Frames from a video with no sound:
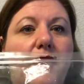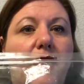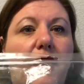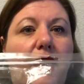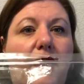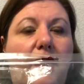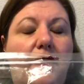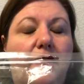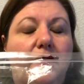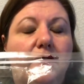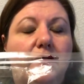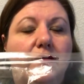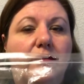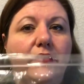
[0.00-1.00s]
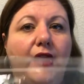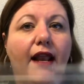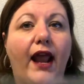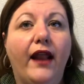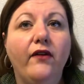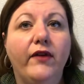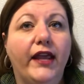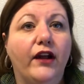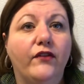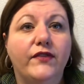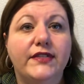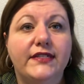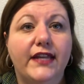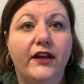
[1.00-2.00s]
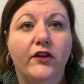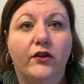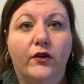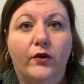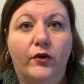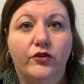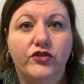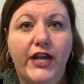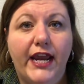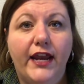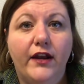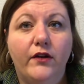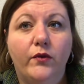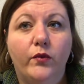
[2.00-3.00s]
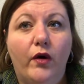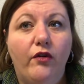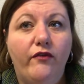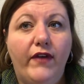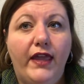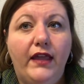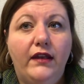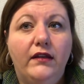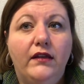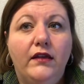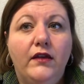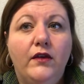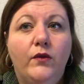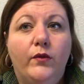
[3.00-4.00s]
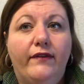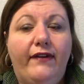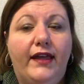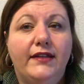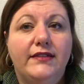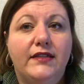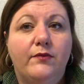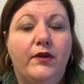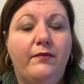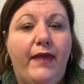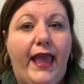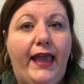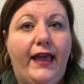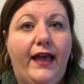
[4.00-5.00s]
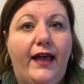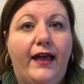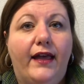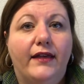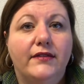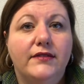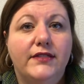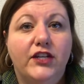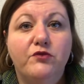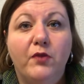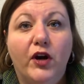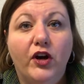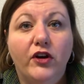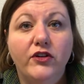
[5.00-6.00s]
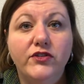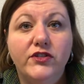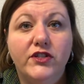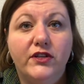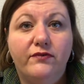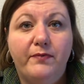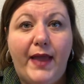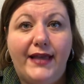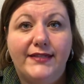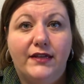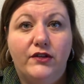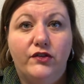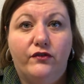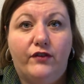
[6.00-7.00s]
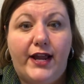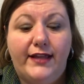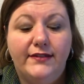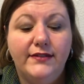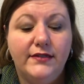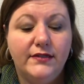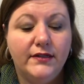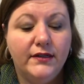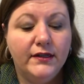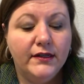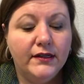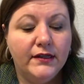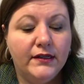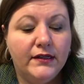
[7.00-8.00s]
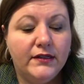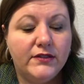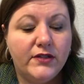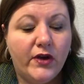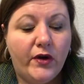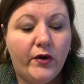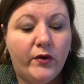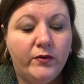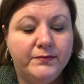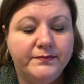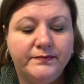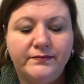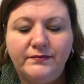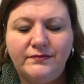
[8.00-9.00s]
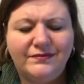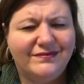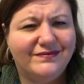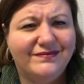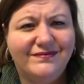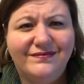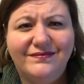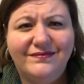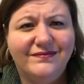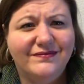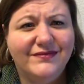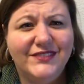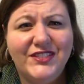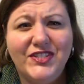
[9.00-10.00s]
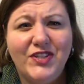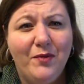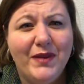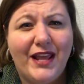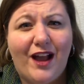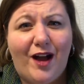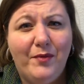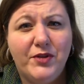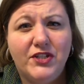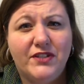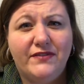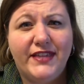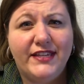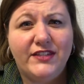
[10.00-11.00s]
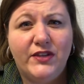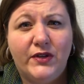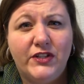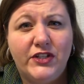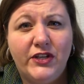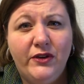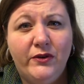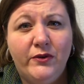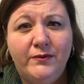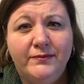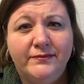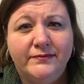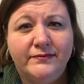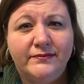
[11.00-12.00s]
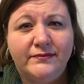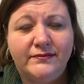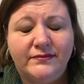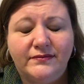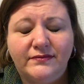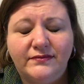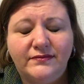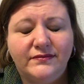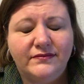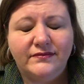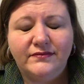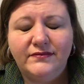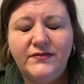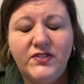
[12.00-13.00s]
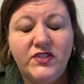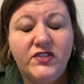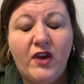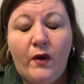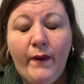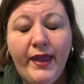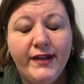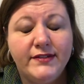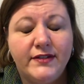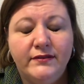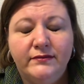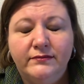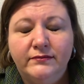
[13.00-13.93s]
and I don't care if it's knitted or crocheted, woven. We've had someone make stitch markers to pass out to friends. So many options of things you could do. Sew it.